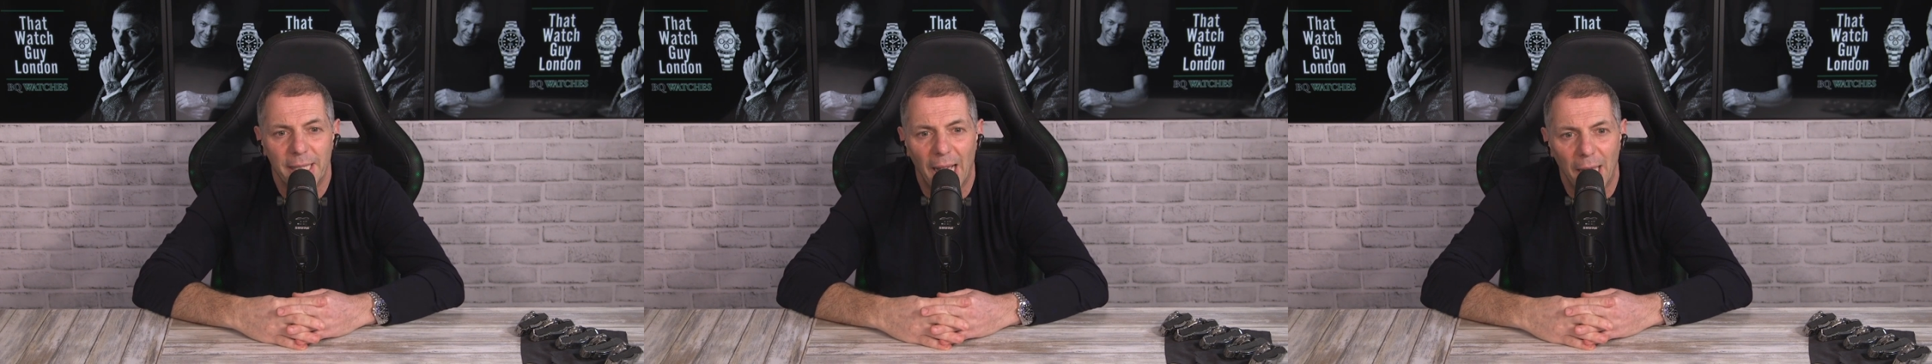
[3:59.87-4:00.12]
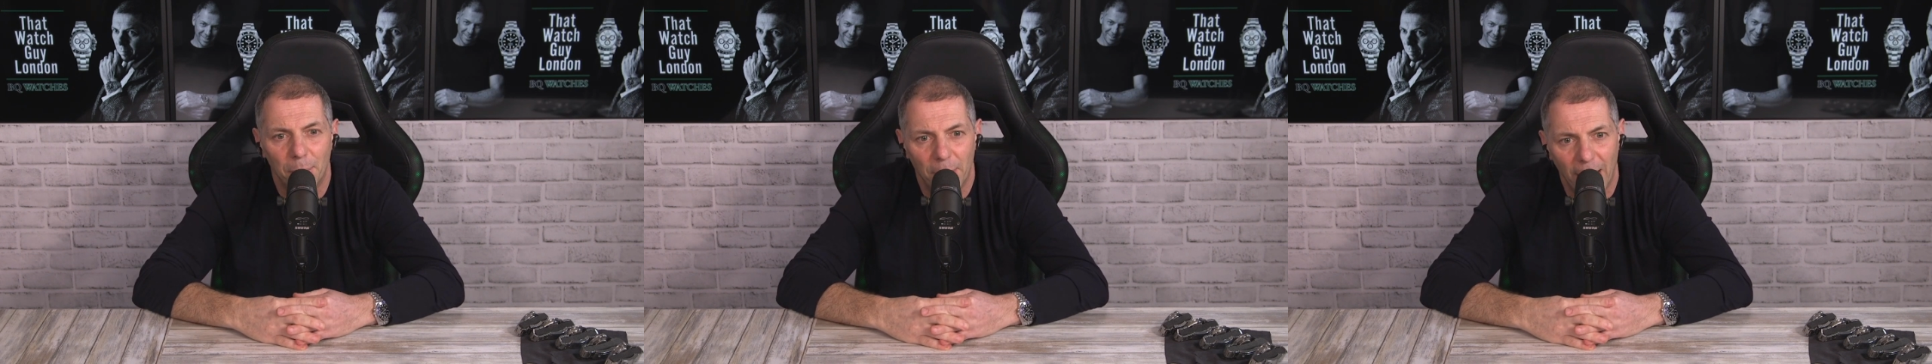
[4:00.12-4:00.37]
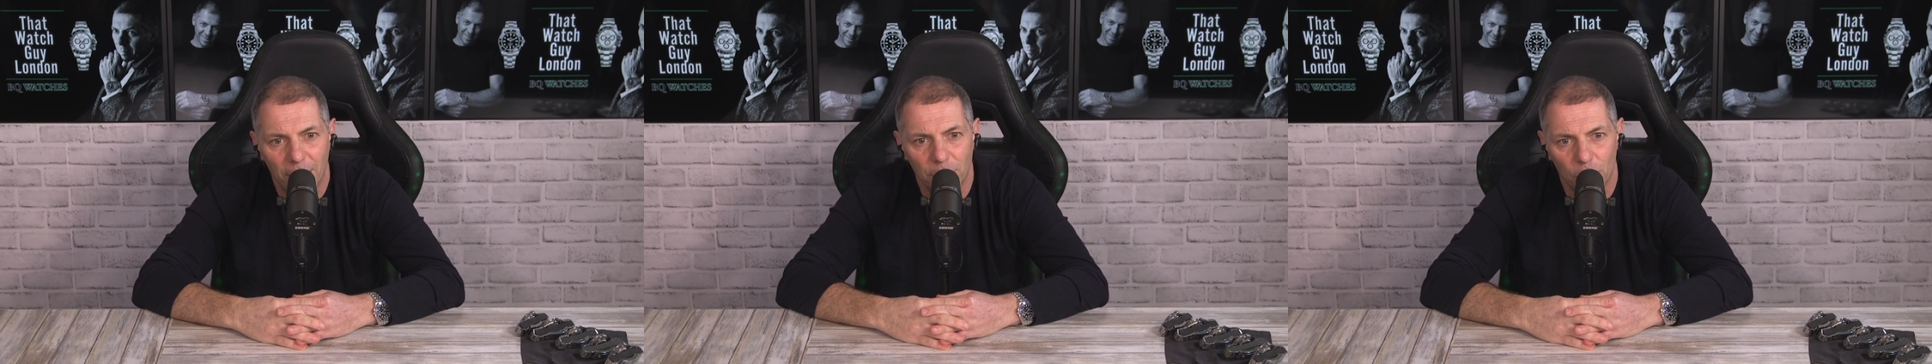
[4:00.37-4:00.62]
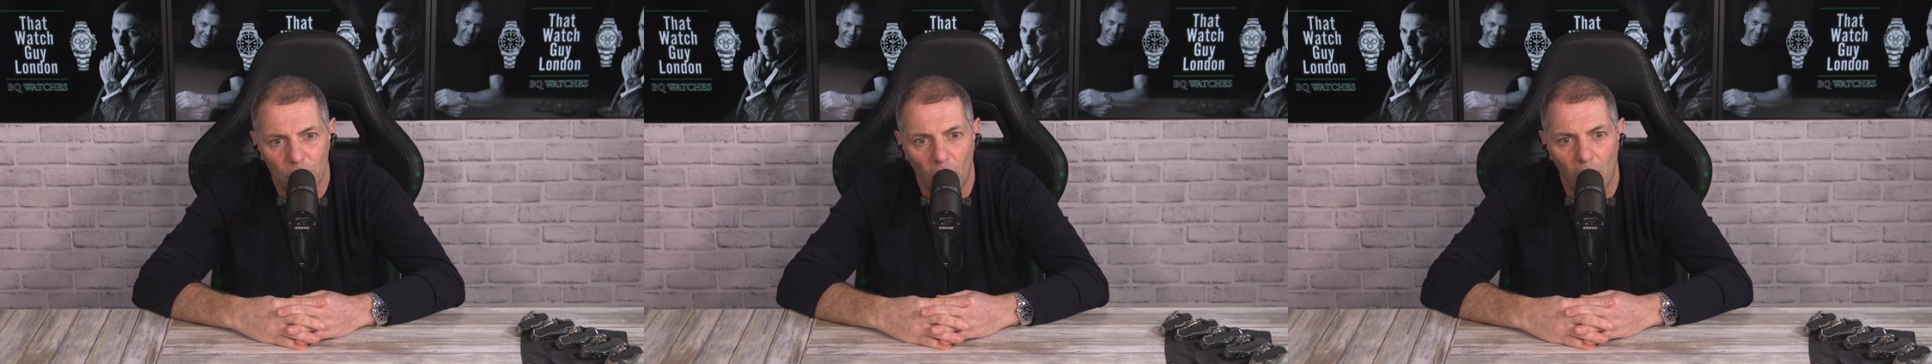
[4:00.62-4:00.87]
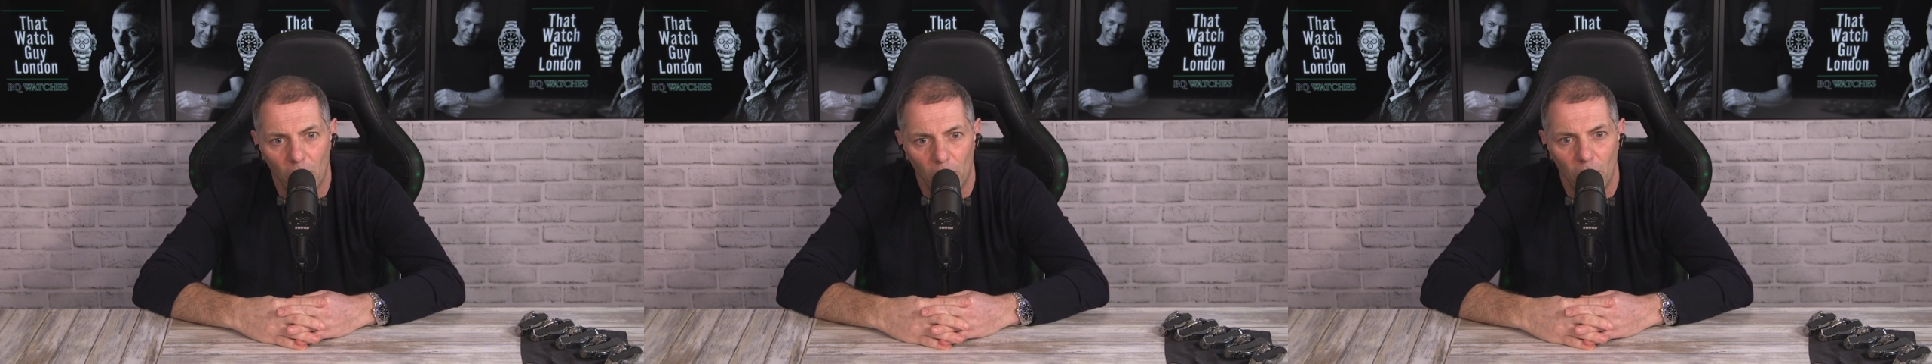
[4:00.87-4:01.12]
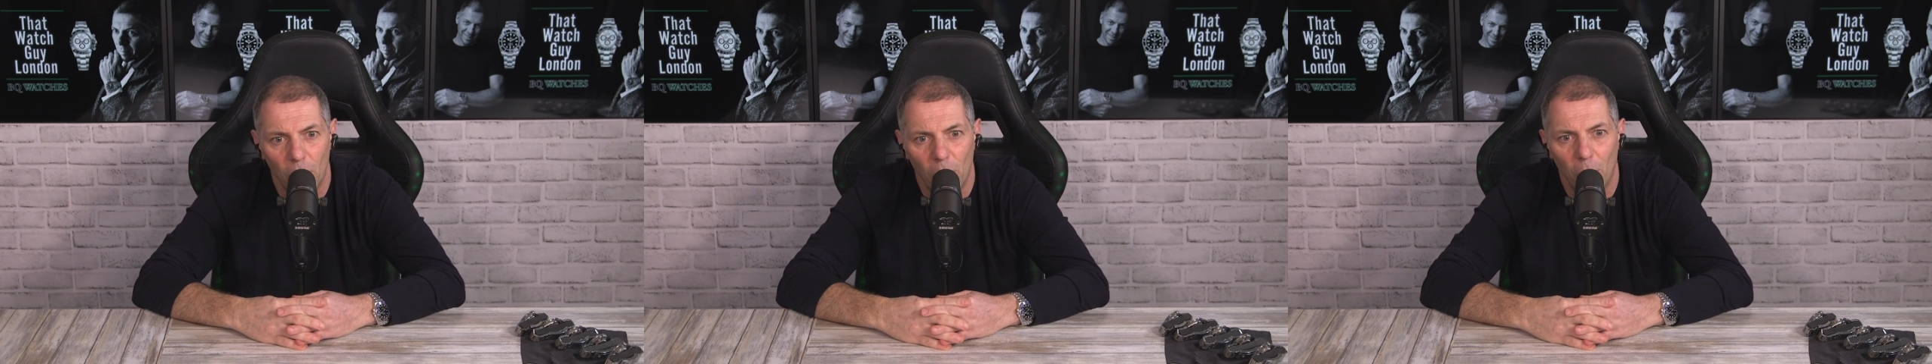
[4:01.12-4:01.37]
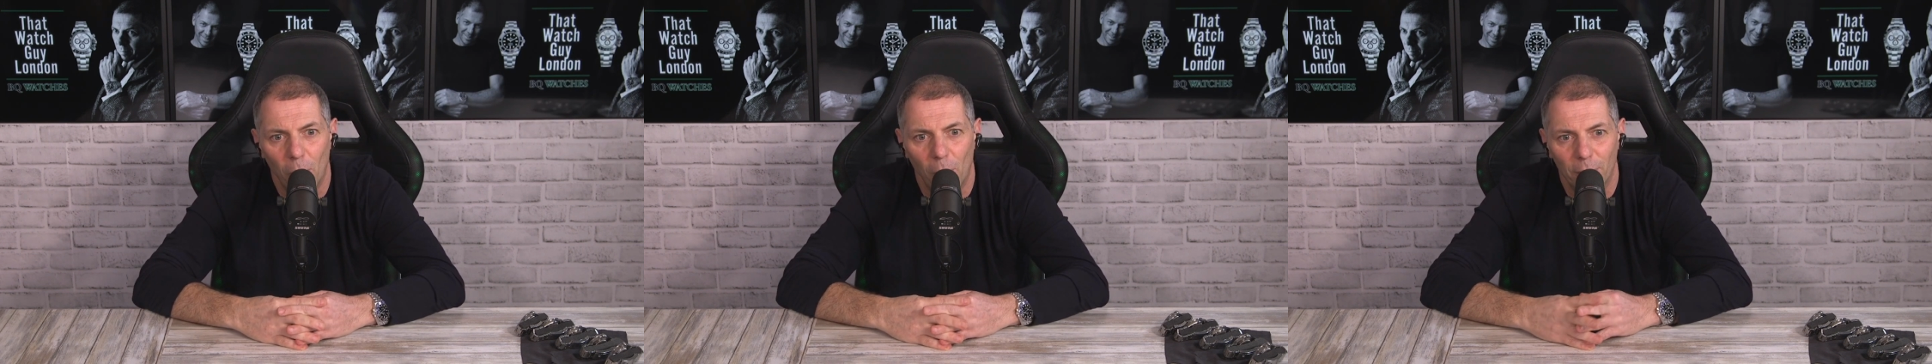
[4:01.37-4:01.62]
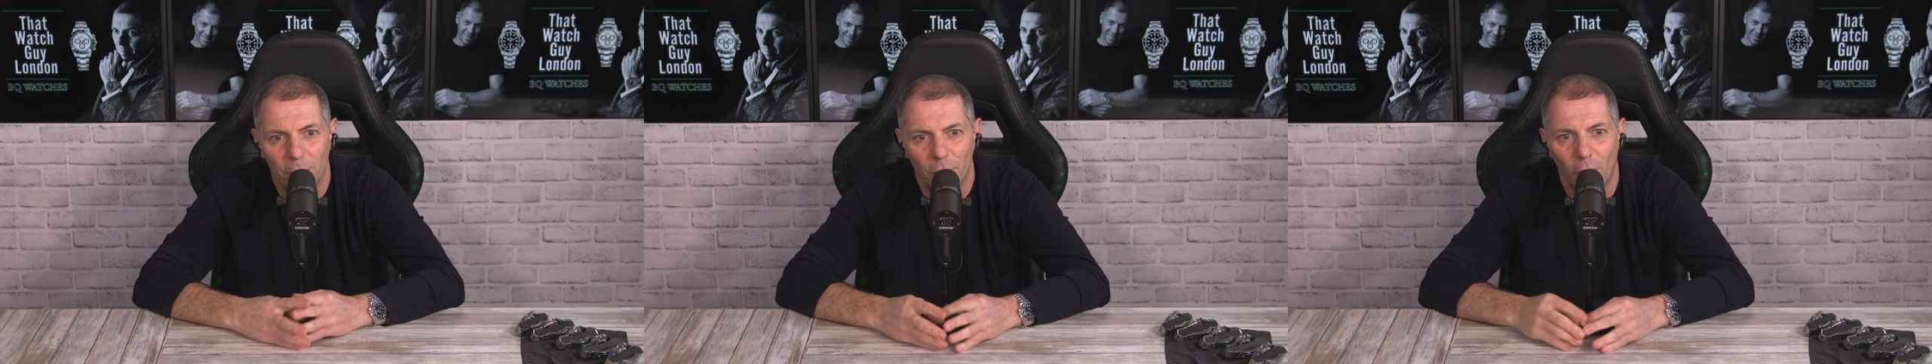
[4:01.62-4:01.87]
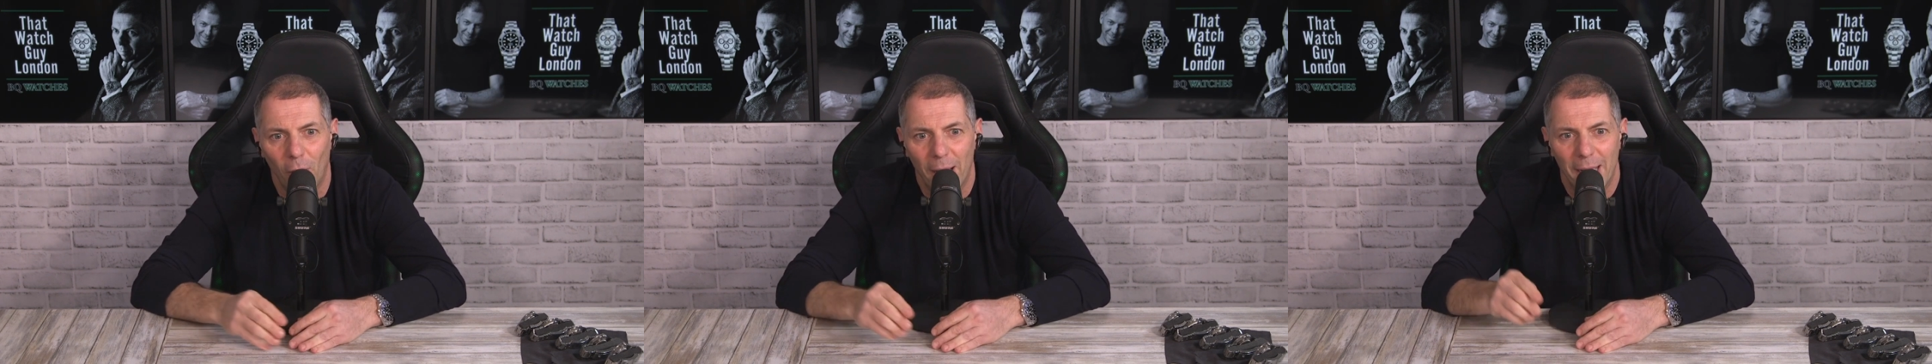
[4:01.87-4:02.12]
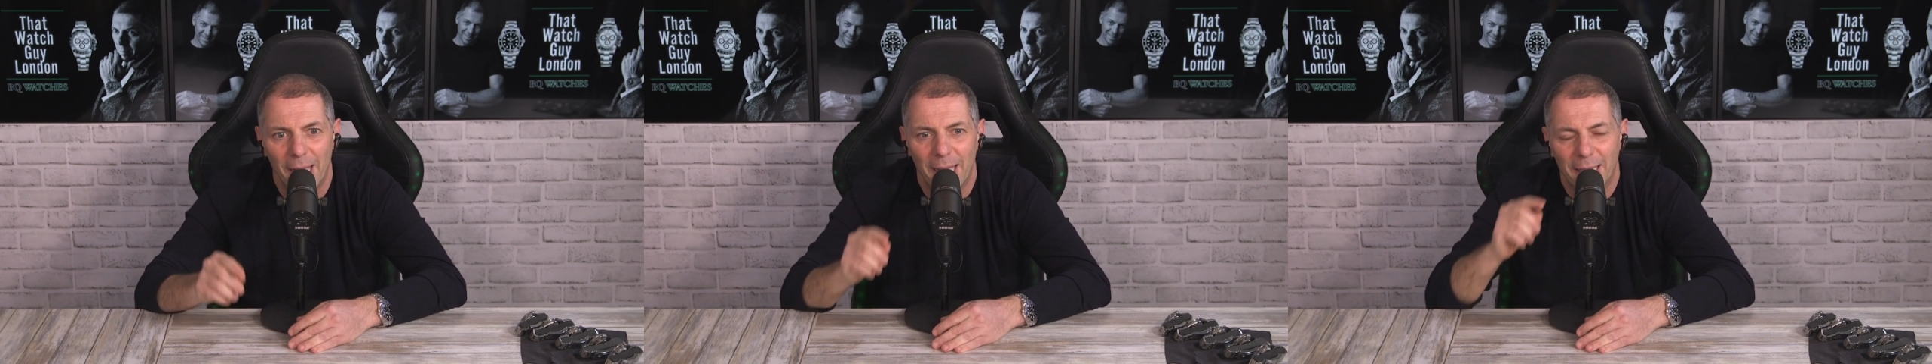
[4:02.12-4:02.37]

the APH dial, where it's like